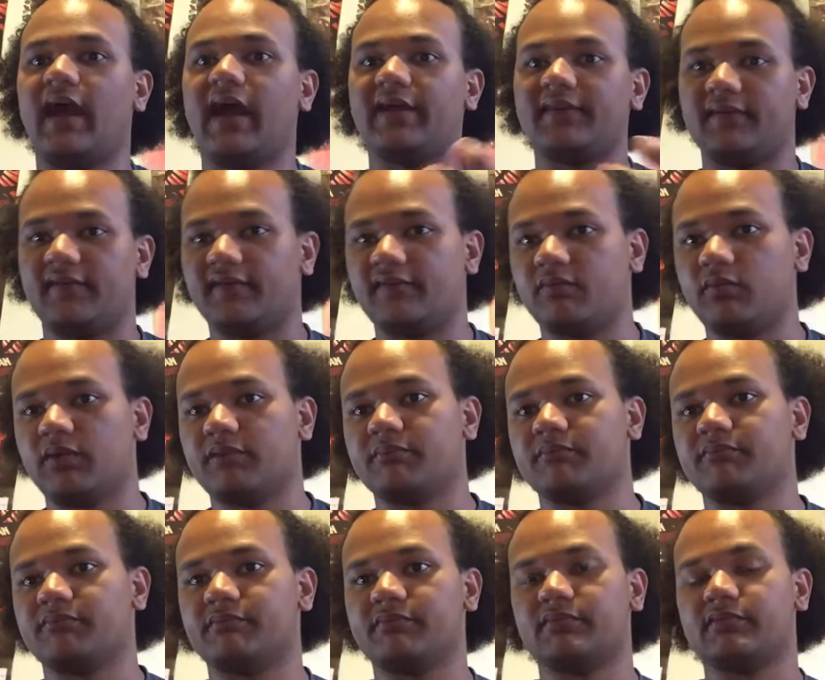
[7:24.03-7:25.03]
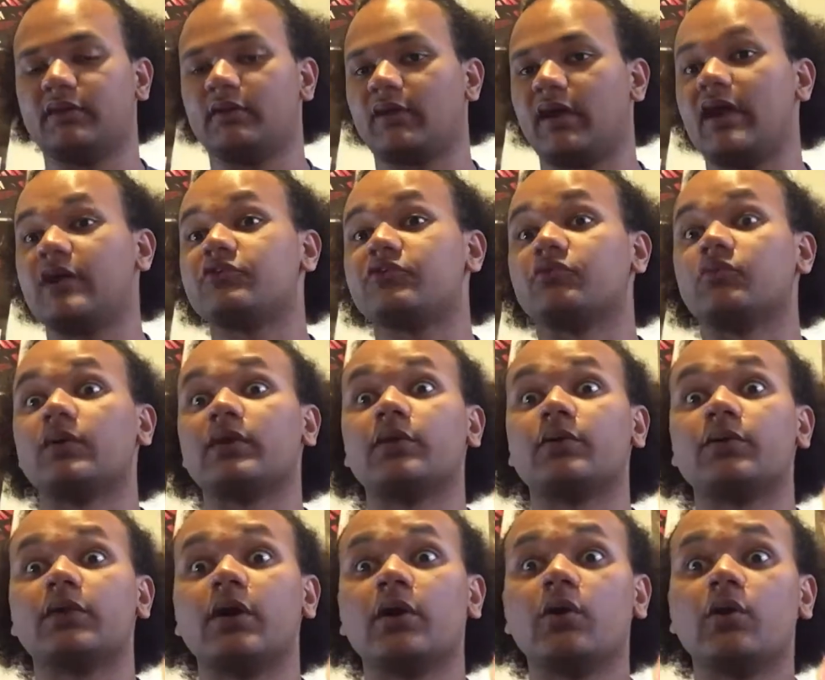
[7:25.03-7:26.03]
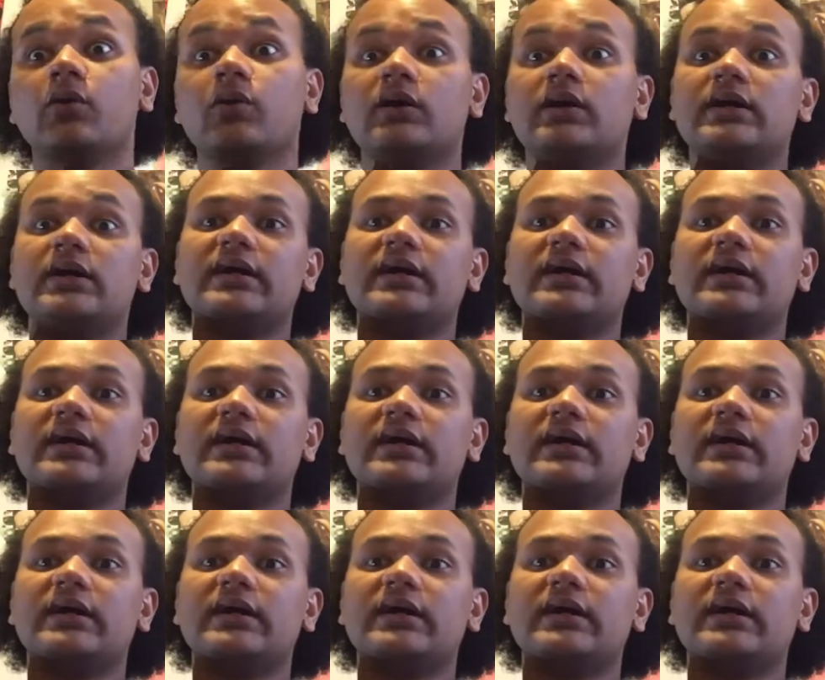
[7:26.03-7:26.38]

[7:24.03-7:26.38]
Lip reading: at this one location. We don't know.